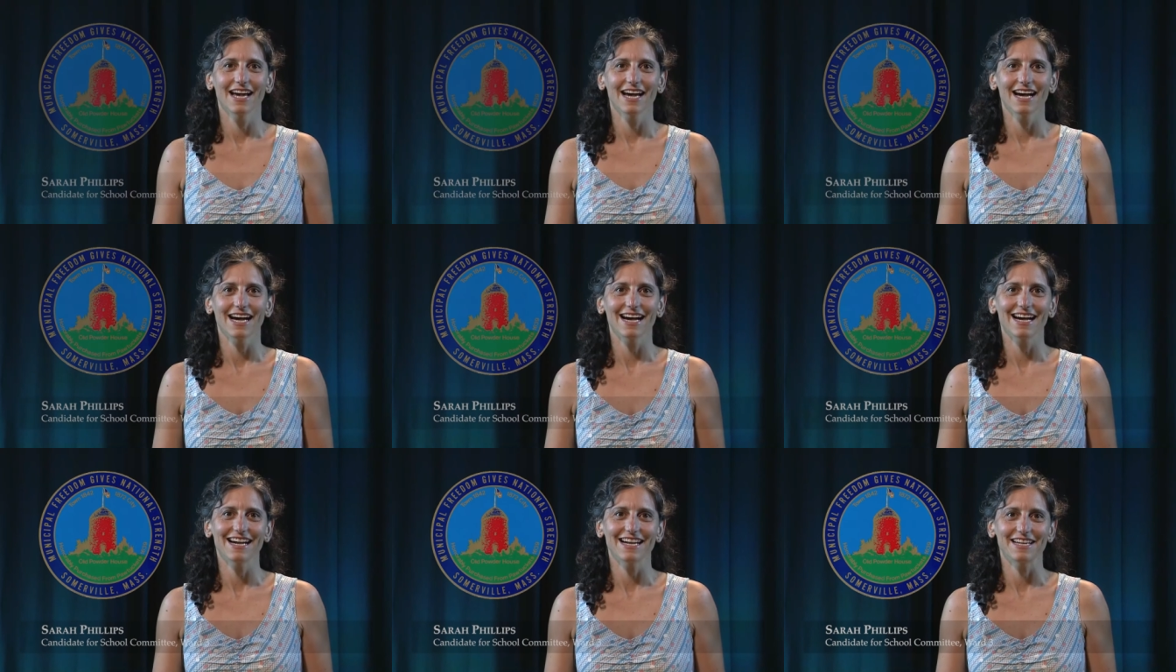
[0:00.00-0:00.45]

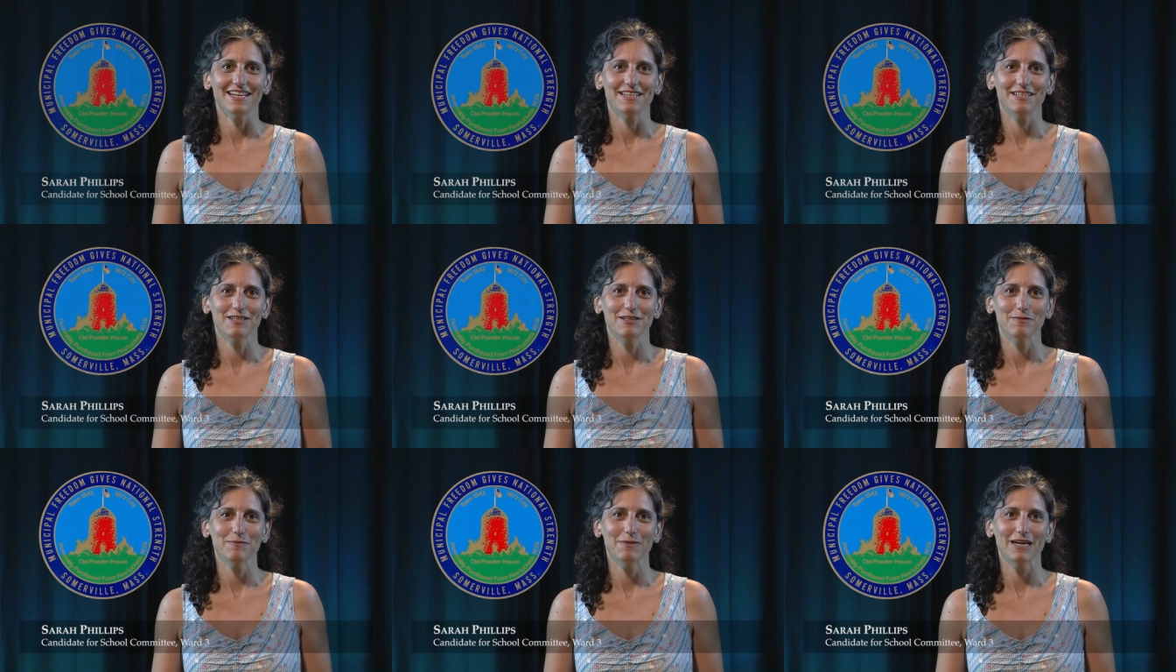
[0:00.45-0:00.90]
Hi,
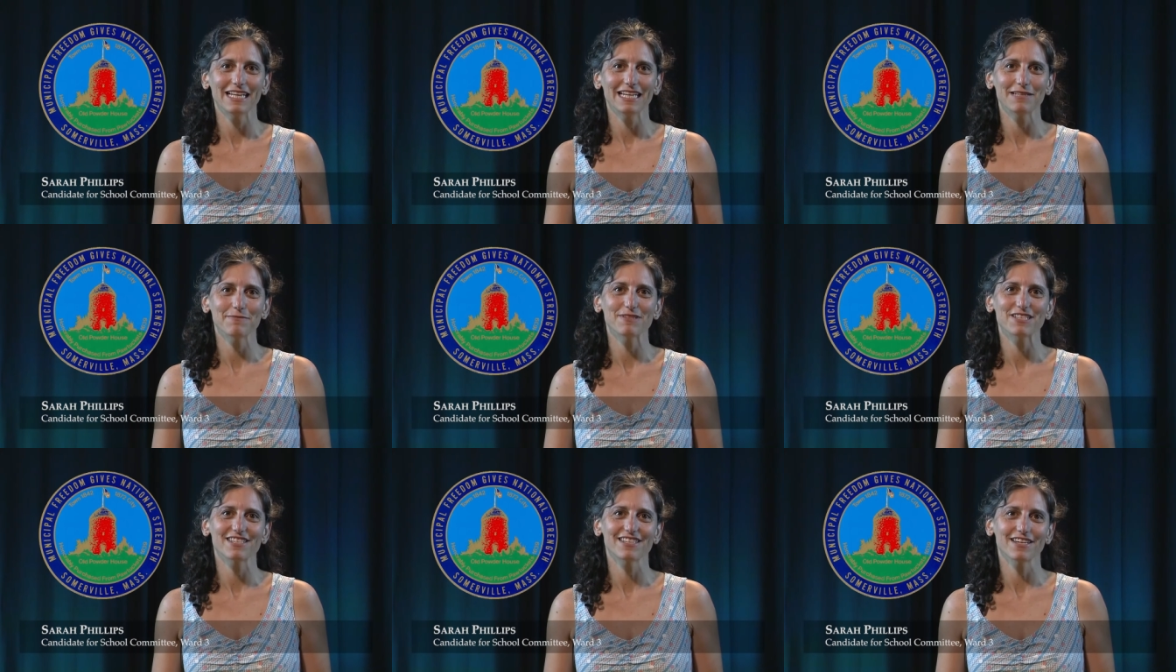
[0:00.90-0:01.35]
my
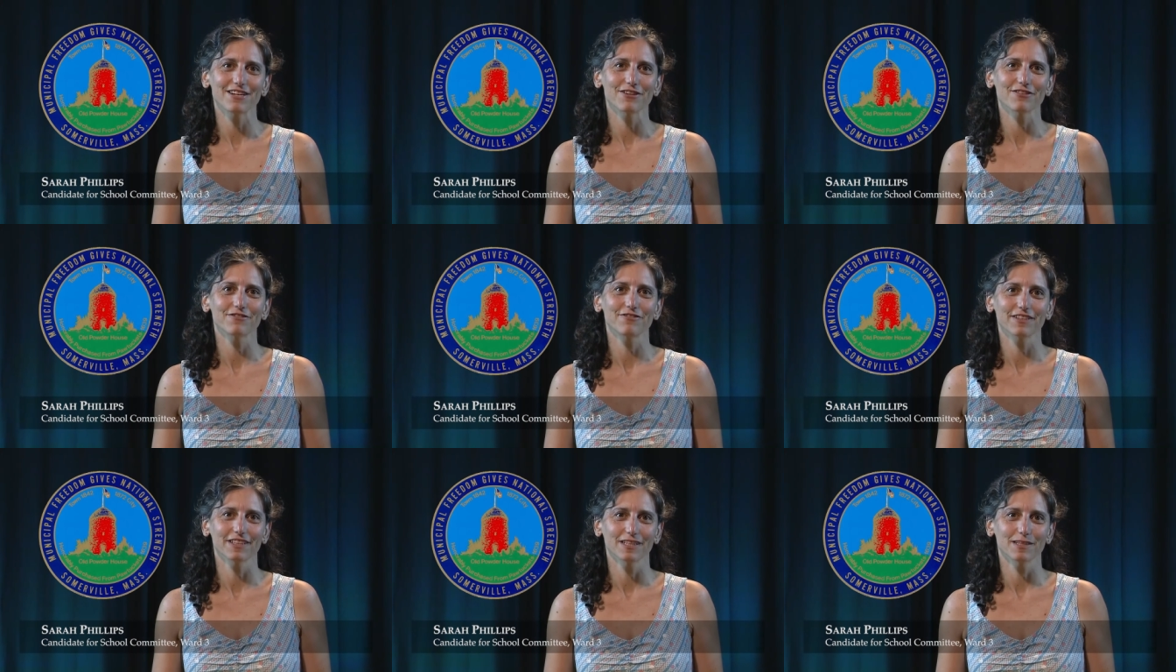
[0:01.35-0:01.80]
name is Sarah
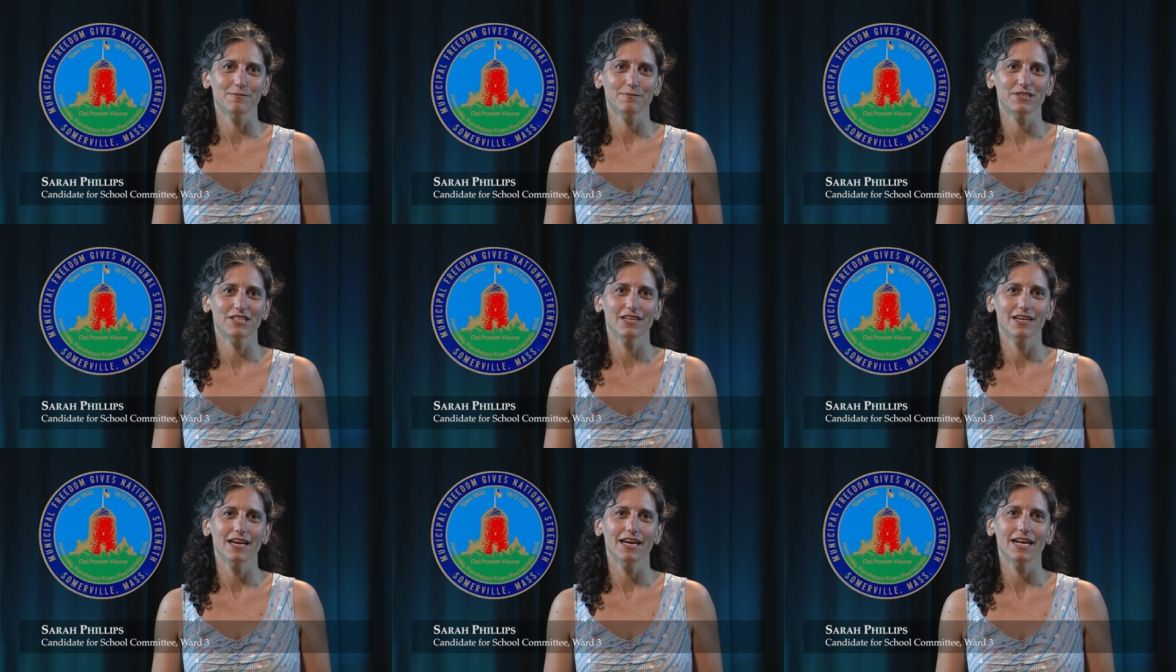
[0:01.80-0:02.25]
Phillips,
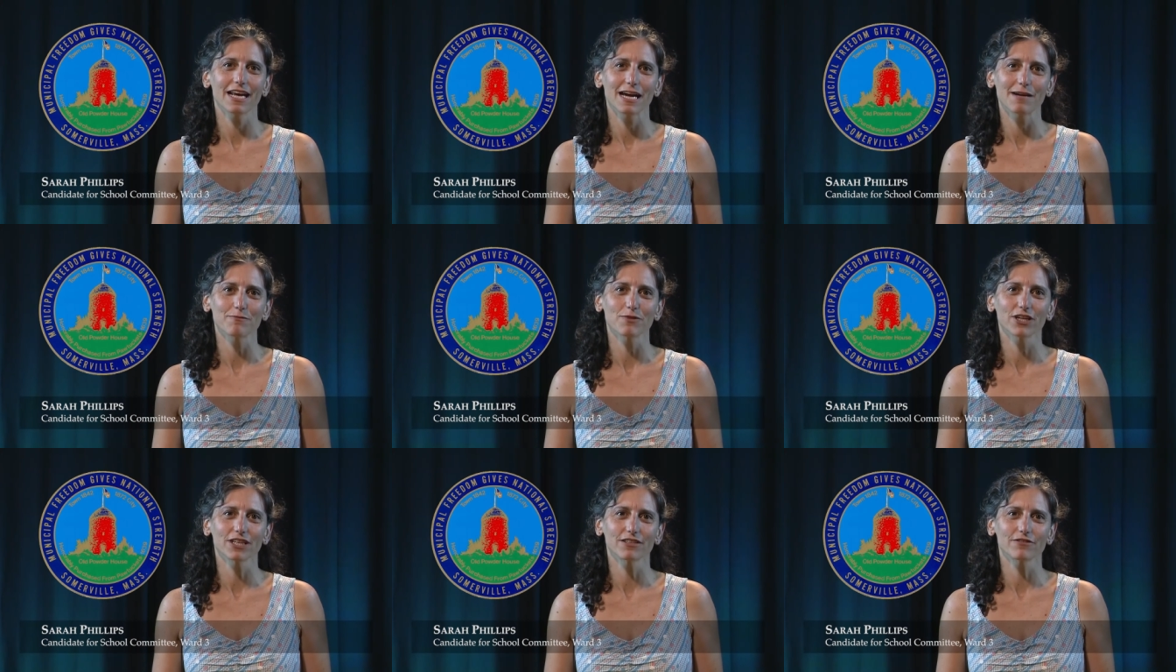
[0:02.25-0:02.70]
and I'm
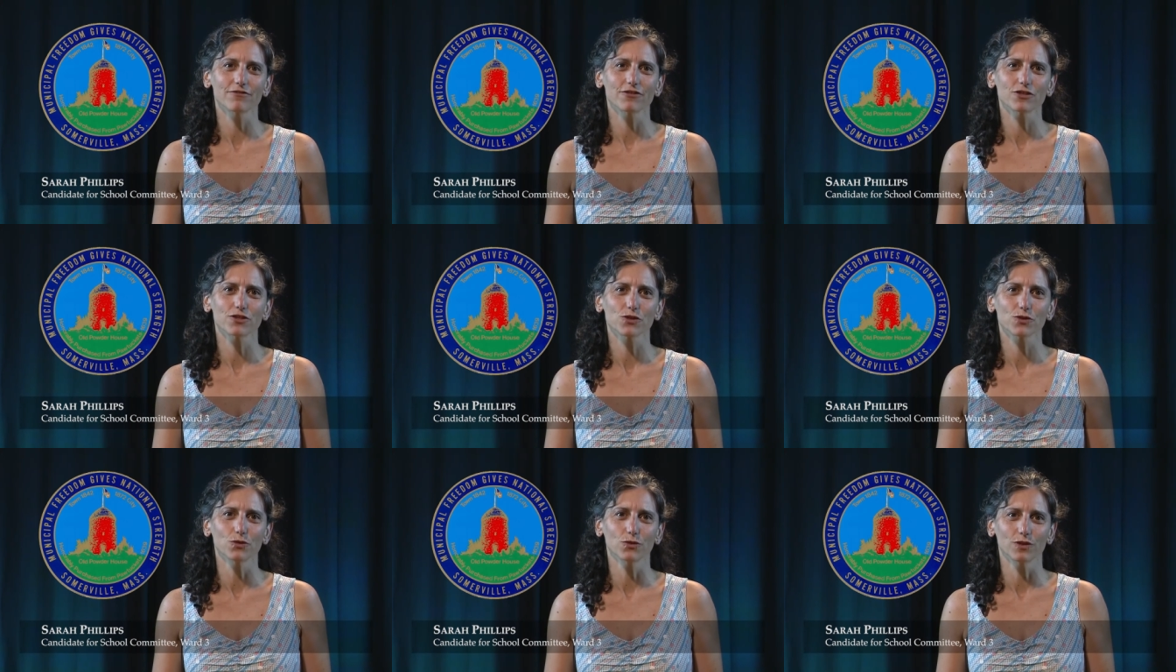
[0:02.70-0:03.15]
running for
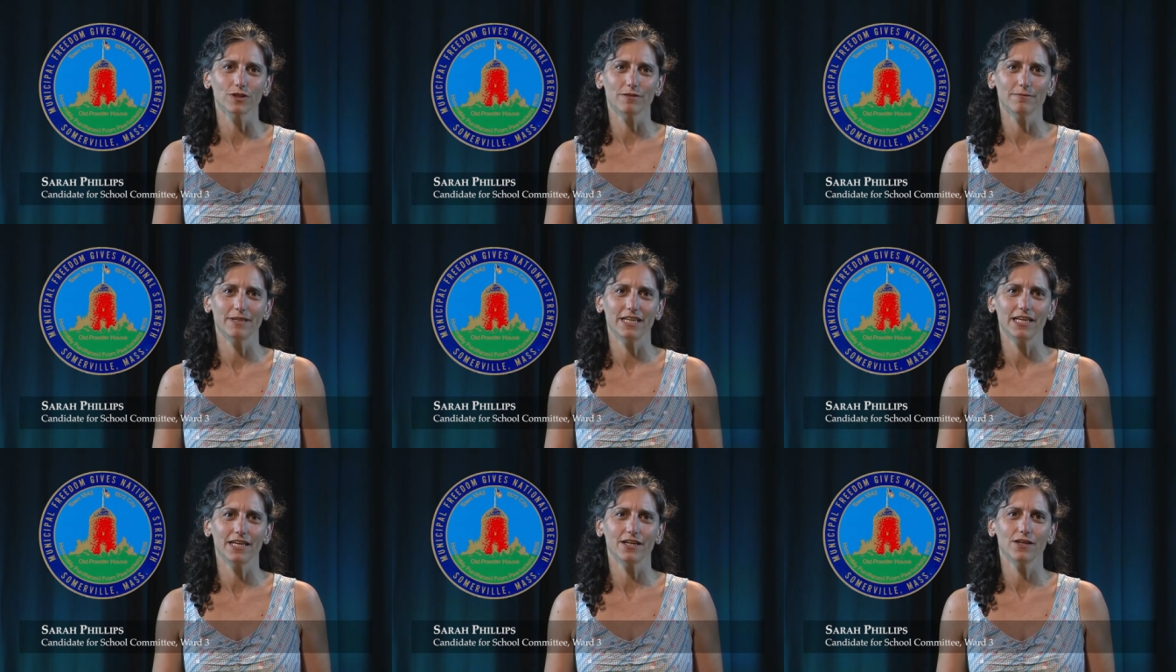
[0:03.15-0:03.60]
School
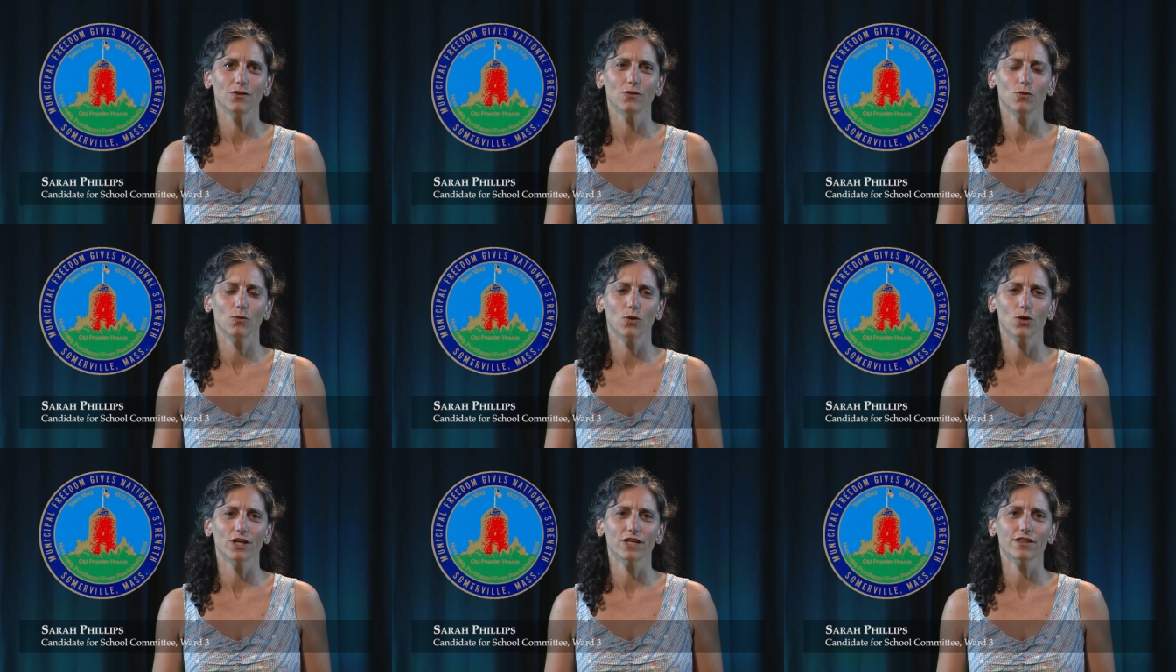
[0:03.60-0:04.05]
Committee,
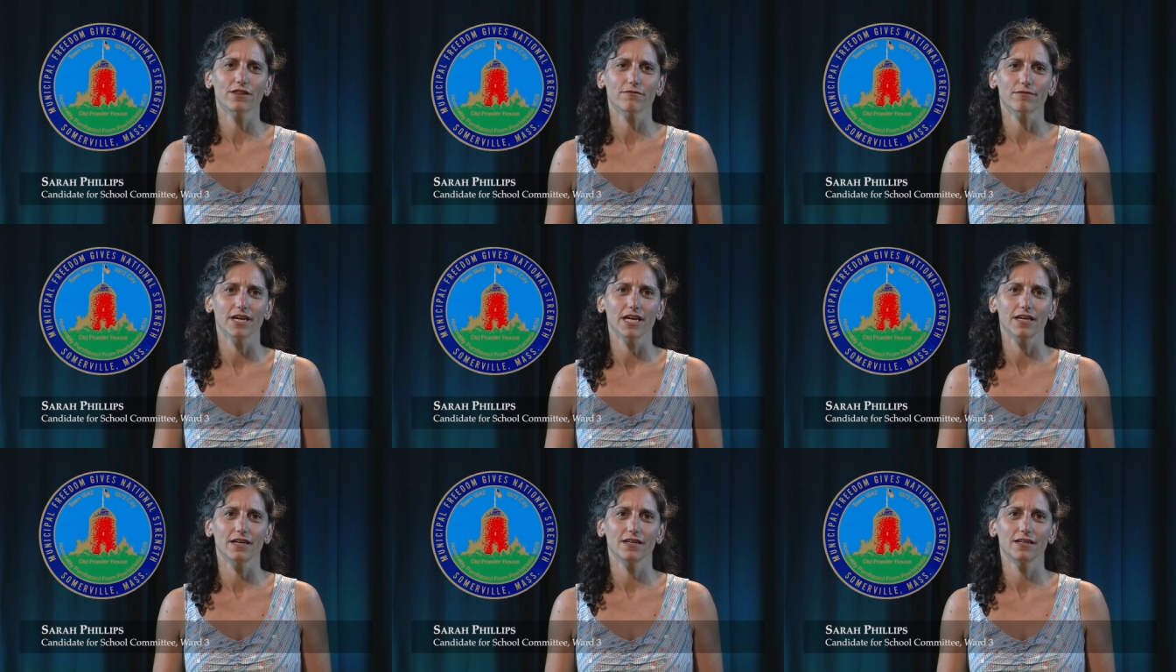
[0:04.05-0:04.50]
Ward
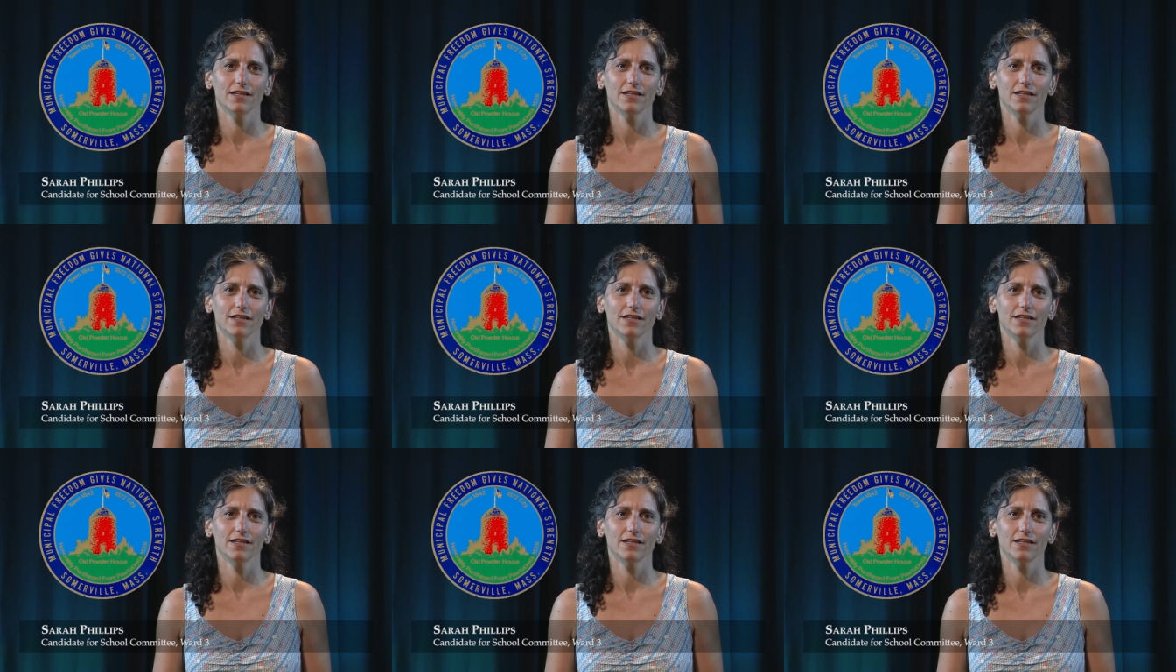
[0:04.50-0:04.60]
3.